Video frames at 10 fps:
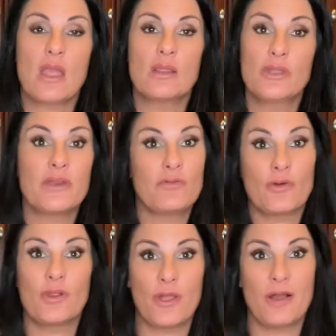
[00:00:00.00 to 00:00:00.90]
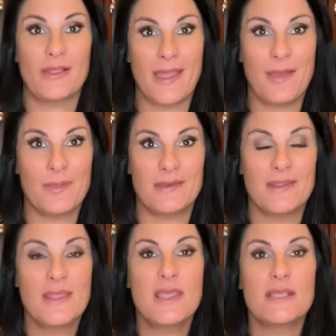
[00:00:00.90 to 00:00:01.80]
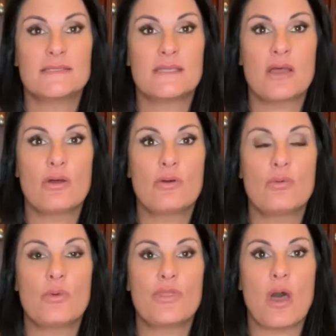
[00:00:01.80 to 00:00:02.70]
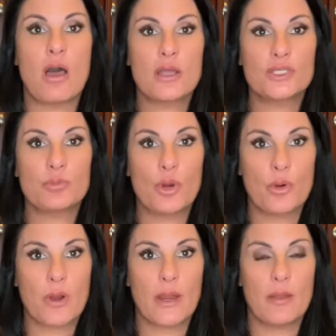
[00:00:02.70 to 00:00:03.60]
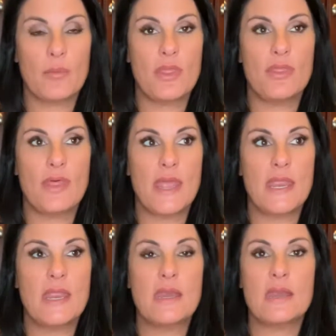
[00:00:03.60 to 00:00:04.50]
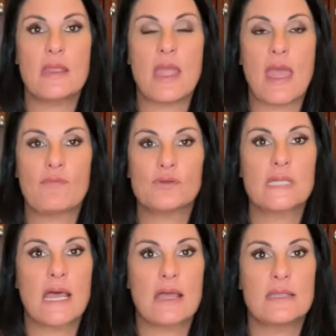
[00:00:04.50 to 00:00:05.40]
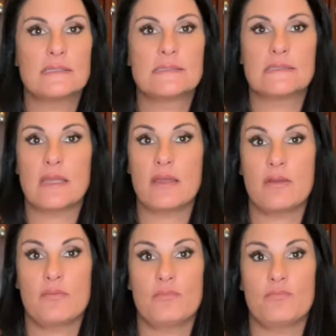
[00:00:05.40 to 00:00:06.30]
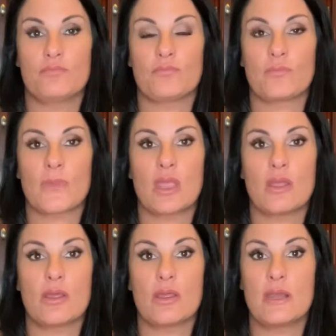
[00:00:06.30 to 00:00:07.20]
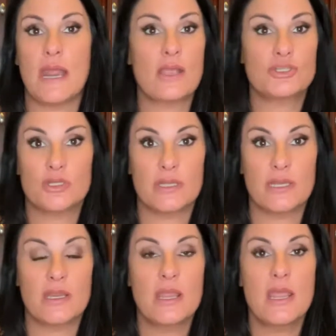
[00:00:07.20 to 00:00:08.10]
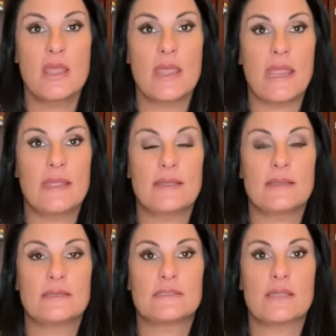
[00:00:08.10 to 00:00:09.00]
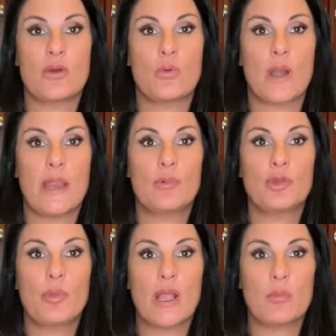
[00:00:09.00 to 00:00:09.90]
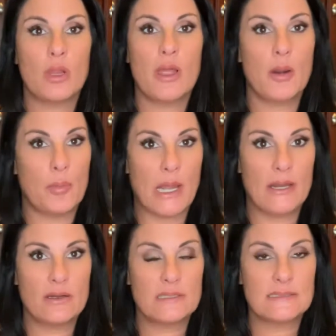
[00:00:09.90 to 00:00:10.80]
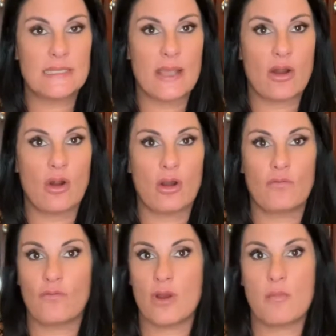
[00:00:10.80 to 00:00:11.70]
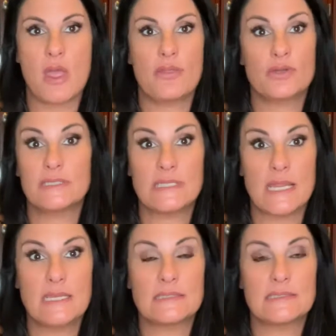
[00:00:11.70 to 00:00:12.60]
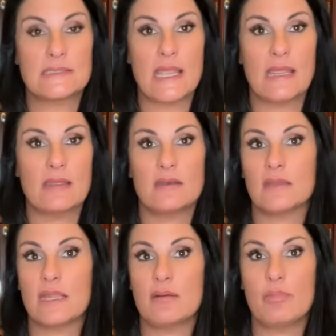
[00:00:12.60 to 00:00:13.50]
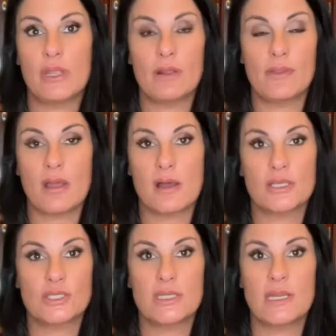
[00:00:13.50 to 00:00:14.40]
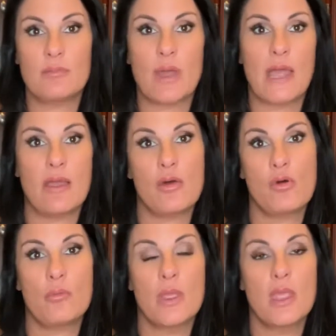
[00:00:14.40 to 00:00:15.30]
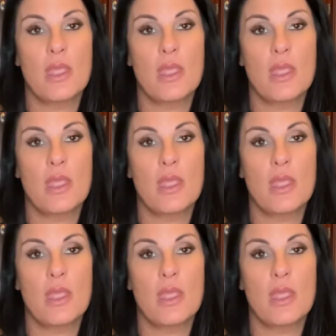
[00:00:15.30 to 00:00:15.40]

looking for a log cabin. So with the auction program, they advertise nationally. And so we're able to pick up a lot of buyers that are from other states and can bid on the auction and buy a home